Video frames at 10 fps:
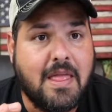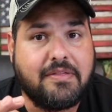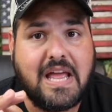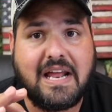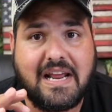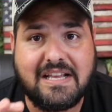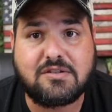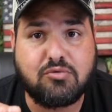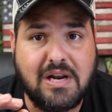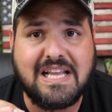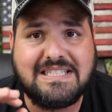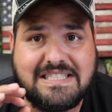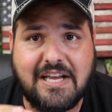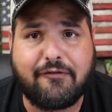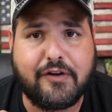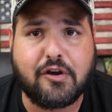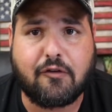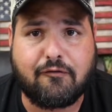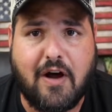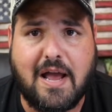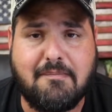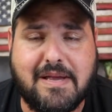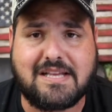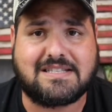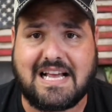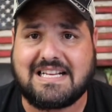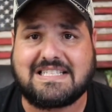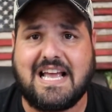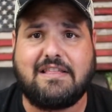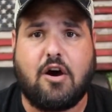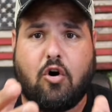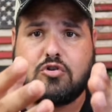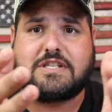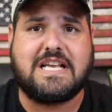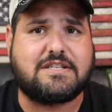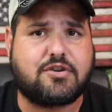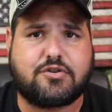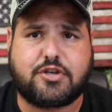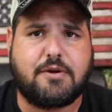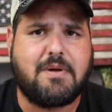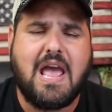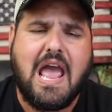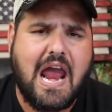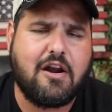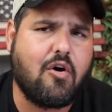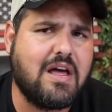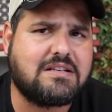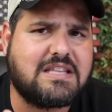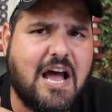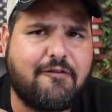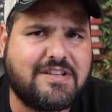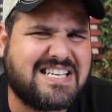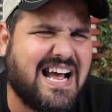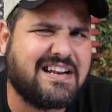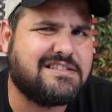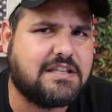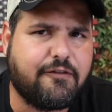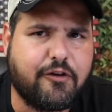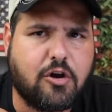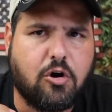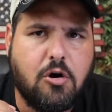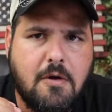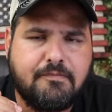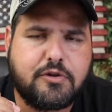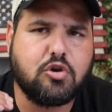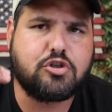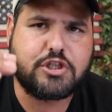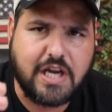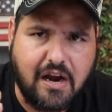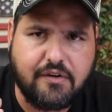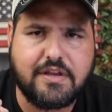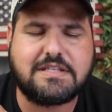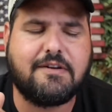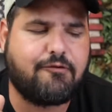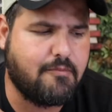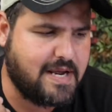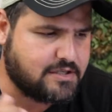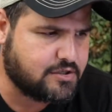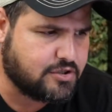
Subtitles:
that it's really difficult to fight because, like I said, the whole censorship and all that stuff is kind of difficult to share this information.